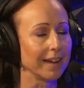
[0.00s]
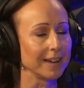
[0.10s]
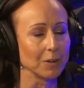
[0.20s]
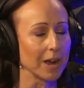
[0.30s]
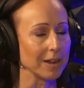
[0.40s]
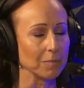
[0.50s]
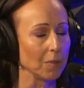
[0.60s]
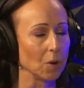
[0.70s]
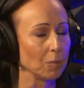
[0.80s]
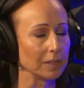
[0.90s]
I
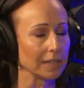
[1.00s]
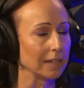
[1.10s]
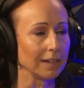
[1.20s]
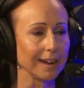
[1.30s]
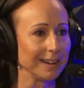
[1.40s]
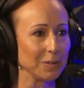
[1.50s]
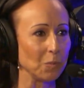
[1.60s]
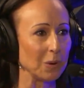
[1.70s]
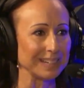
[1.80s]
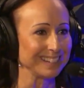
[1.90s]
am openly
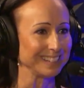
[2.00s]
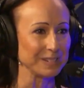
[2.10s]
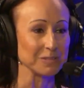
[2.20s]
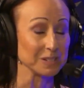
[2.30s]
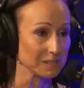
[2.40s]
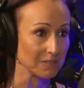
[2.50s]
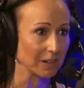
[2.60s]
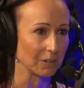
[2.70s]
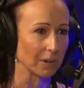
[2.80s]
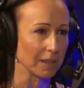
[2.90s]
and willingly
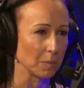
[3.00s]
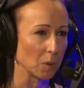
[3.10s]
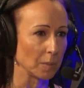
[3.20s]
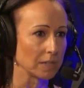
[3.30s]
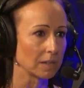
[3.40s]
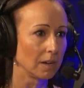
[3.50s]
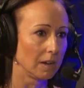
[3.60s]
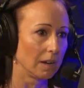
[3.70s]
receiving right at the moment.